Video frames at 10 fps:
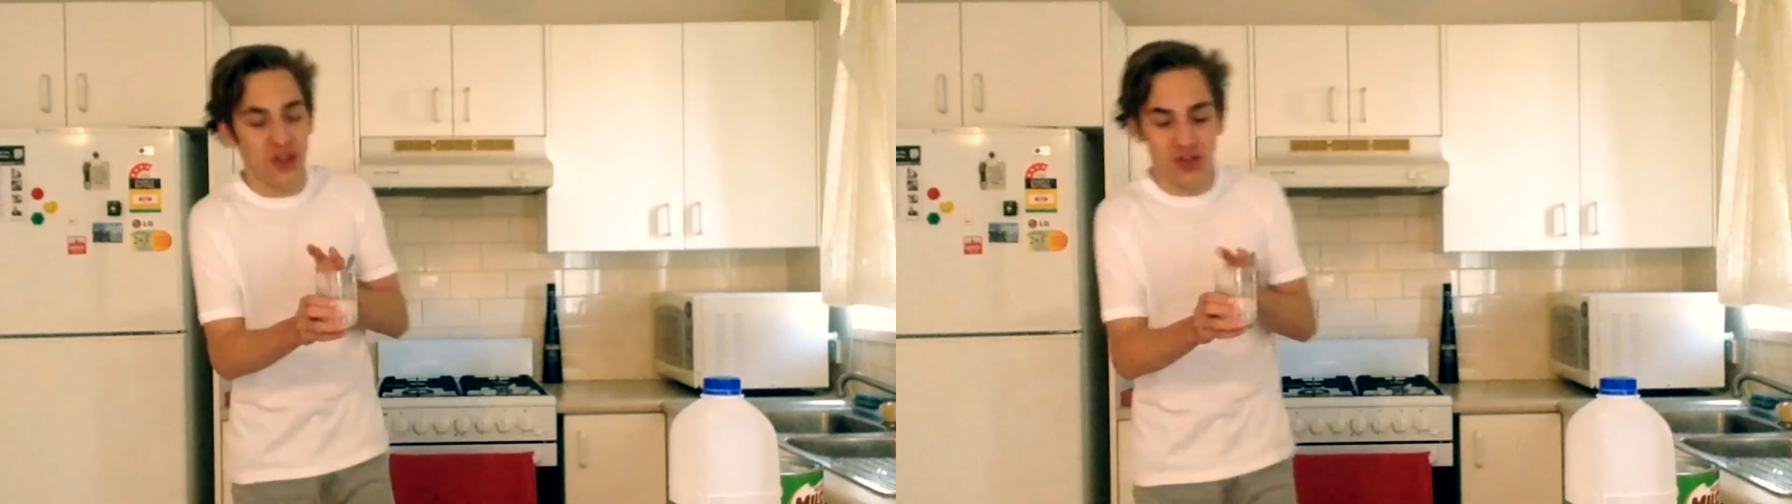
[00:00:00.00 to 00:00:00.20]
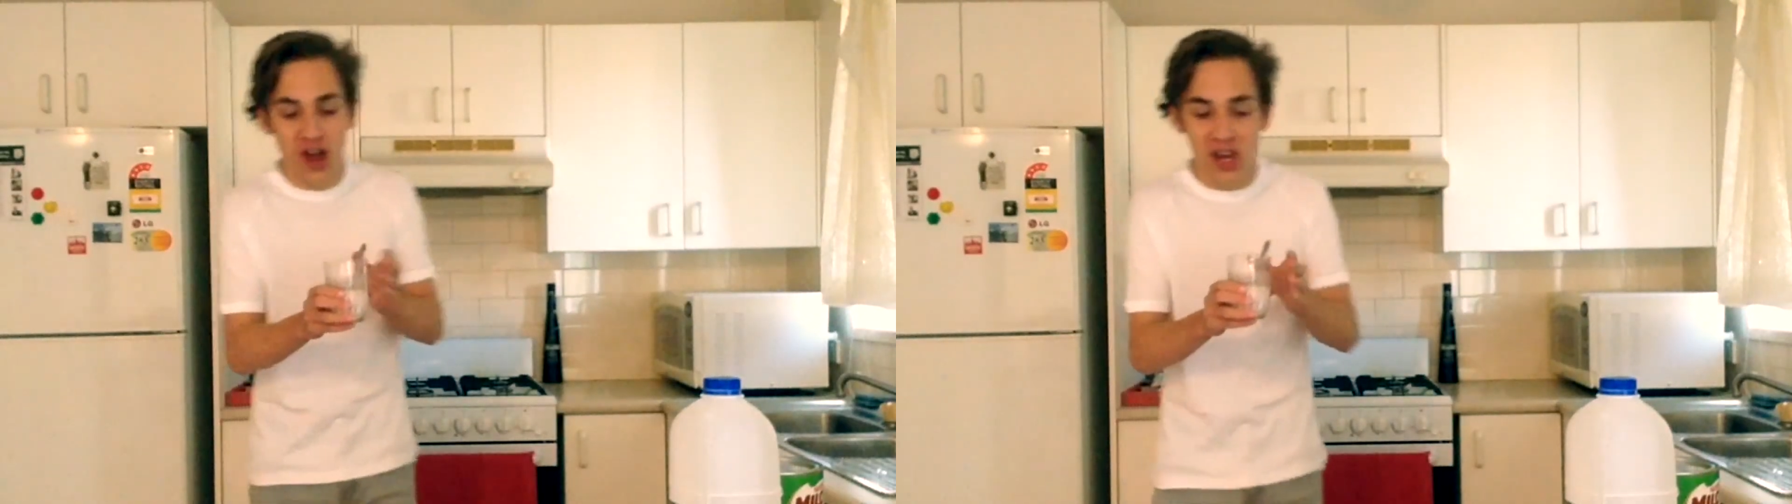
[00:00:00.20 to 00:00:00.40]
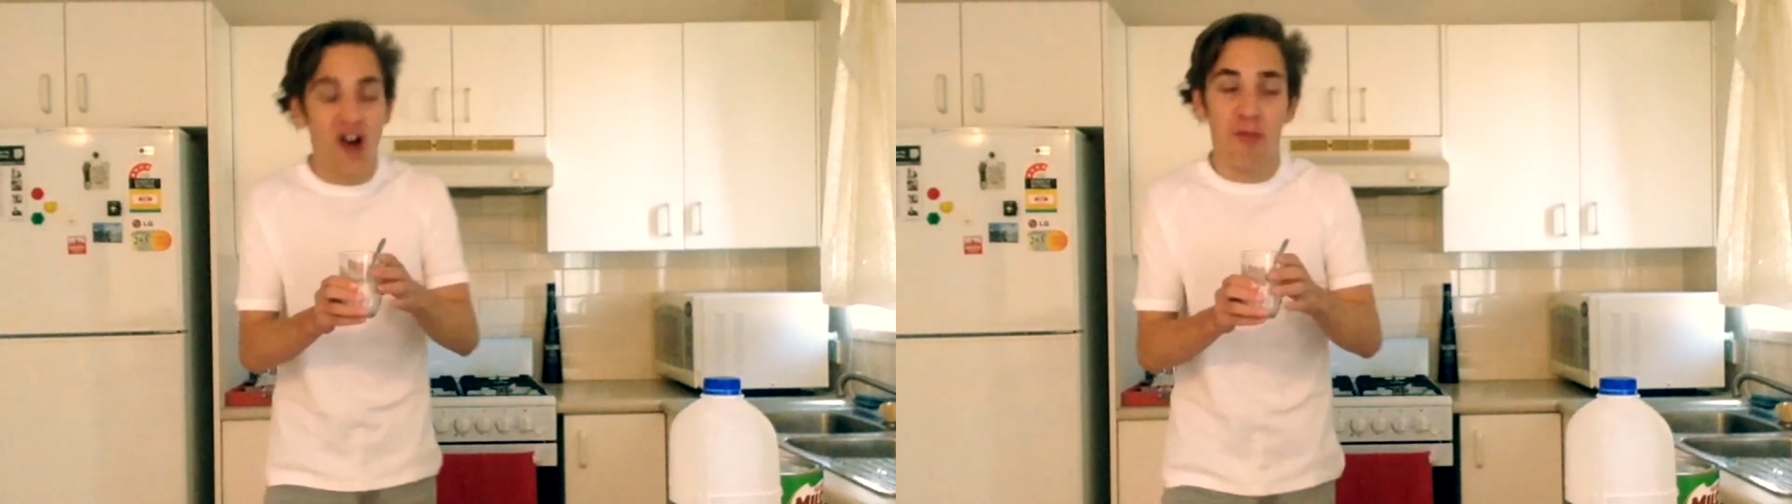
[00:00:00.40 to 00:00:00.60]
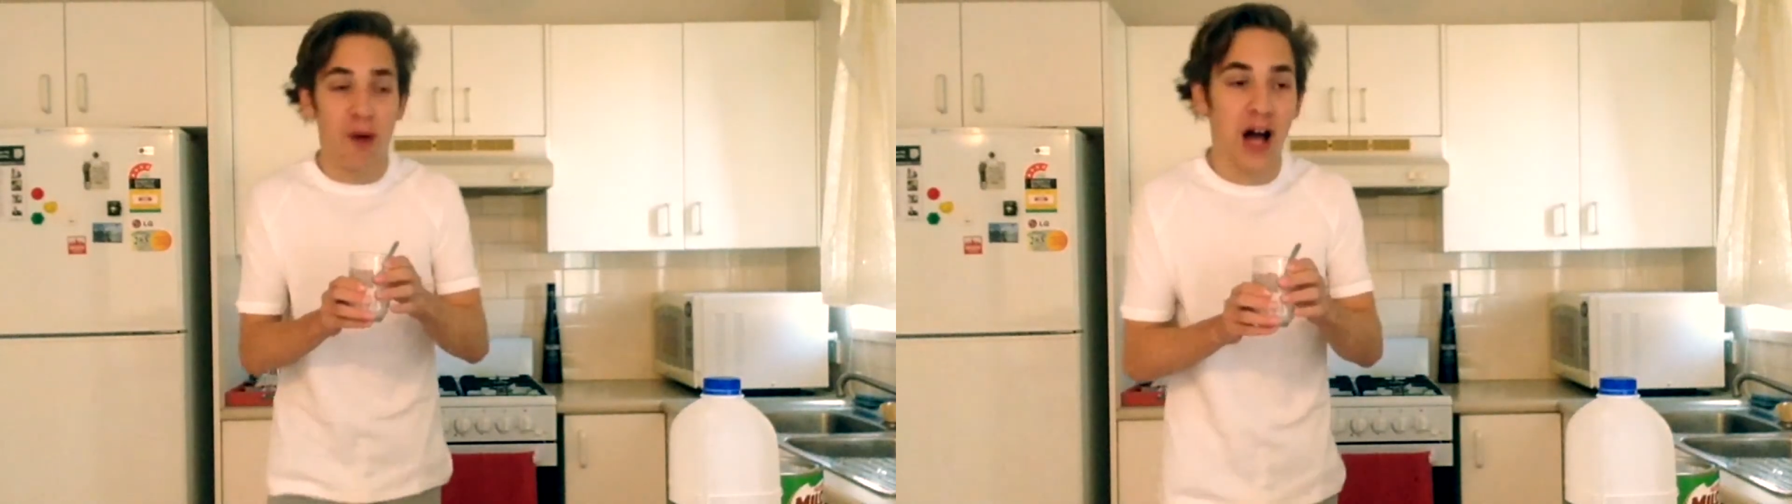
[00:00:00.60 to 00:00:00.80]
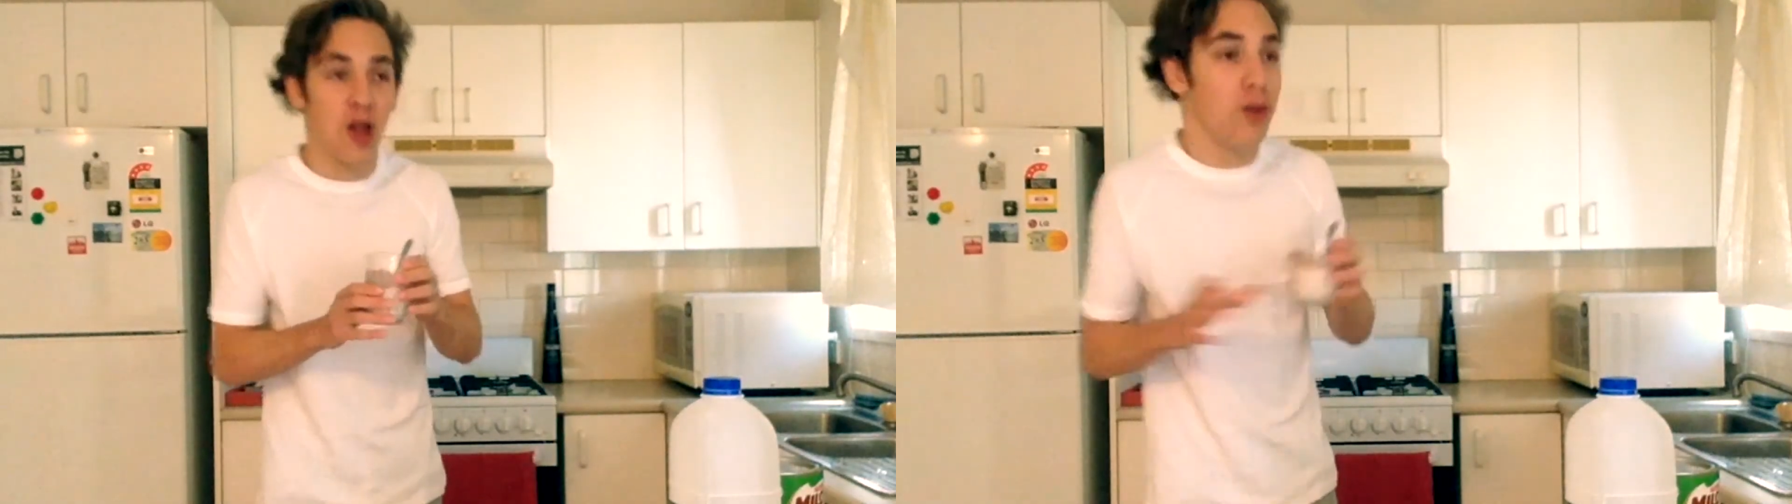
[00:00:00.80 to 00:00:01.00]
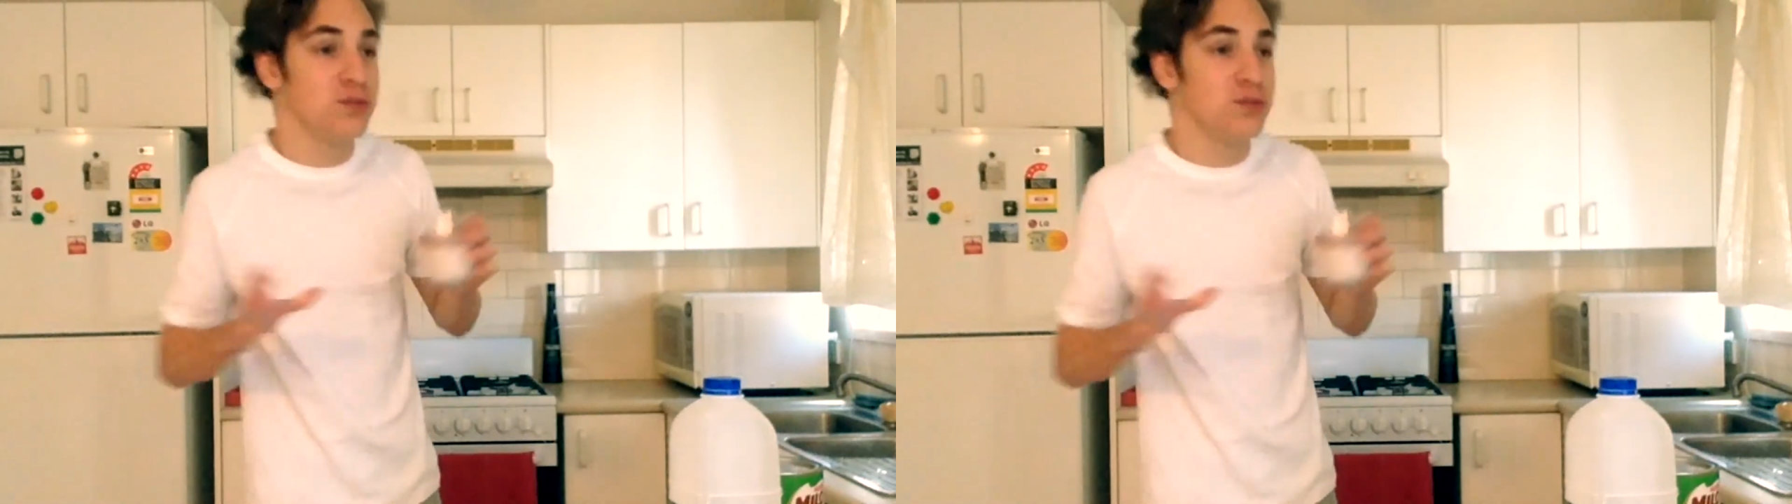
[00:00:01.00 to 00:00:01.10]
this. I love Milo.